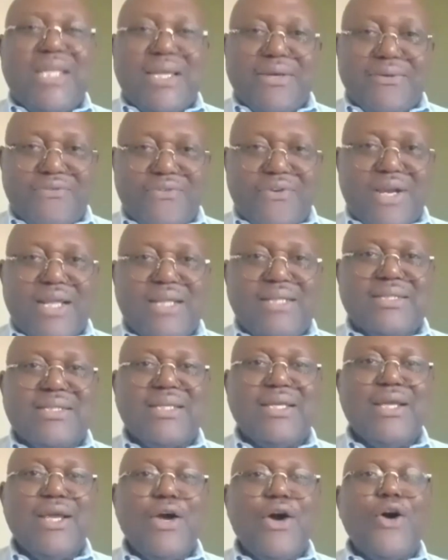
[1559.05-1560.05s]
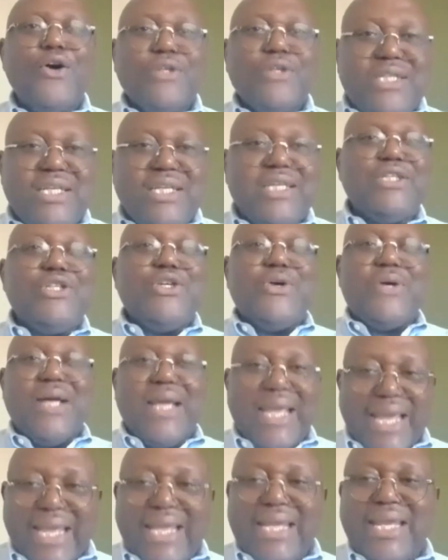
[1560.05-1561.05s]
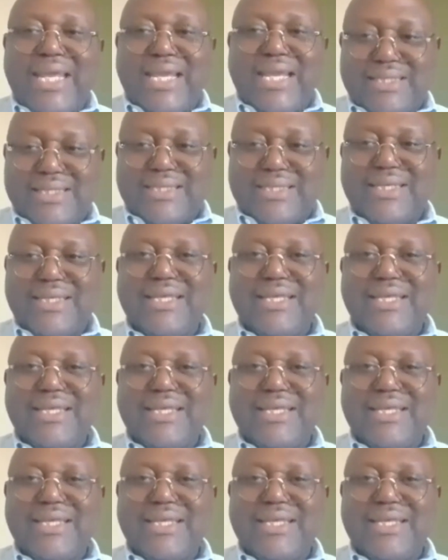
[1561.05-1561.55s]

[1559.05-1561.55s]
different until you are in it.